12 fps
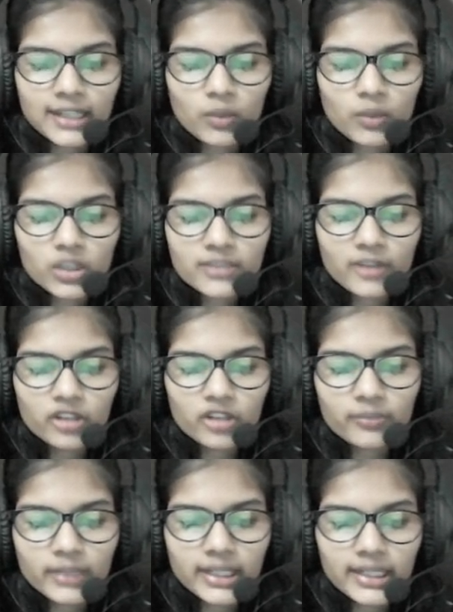Now what
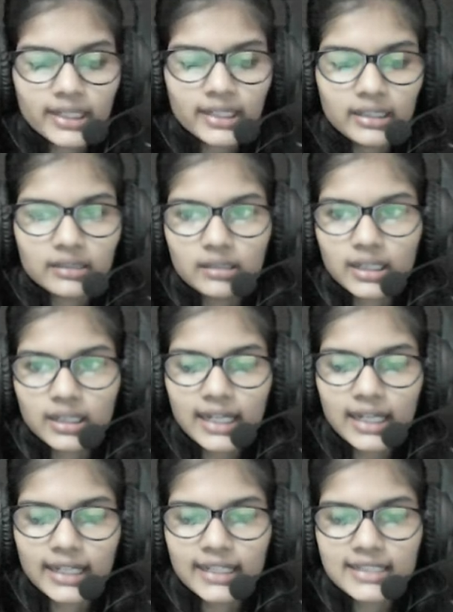about my
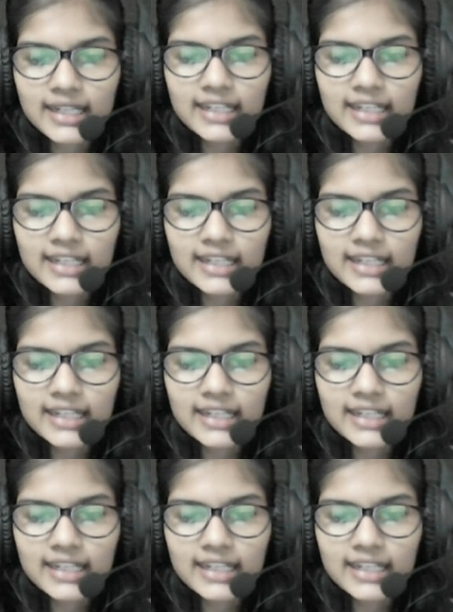height?